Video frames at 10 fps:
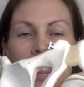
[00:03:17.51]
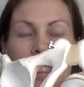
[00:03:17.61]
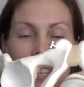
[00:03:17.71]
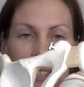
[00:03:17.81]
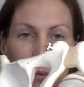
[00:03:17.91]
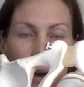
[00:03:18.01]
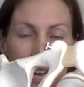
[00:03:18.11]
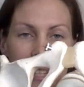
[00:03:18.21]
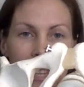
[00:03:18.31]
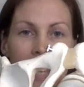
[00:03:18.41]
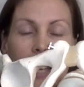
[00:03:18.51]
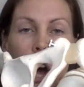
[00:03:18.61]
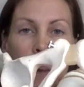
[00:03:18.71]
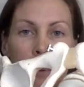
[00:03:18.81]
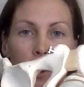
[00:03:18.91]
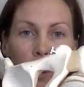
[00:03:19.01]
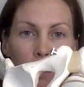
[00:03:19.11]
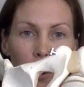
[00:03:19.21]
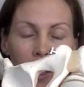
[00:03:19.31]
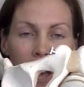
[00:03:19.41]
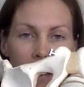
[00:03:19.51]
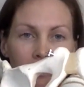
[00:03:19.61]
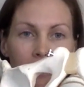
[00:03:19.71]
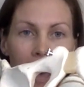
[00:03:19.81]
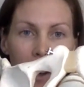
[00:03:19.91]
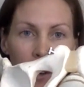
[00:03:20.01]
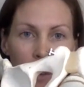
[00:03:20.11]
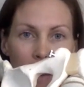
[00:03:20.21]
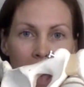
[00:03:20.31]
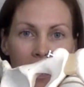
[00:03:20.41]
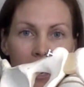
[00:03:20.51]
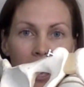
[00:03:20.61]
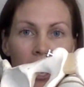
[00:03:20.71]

This is why it's less optimal to birth lying flat on your back.